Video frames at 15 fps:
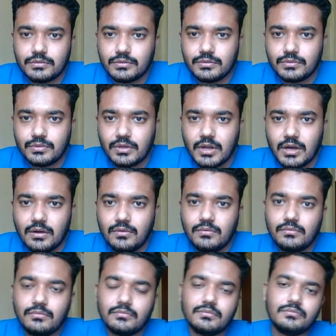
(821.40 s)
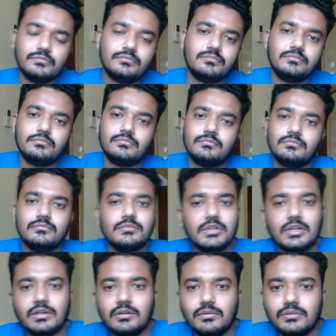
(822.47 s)
So now
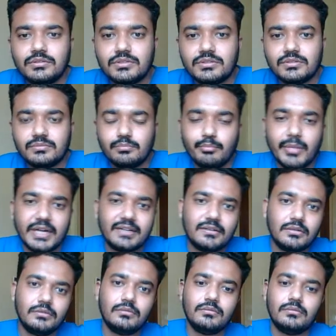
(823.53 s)
it looks better.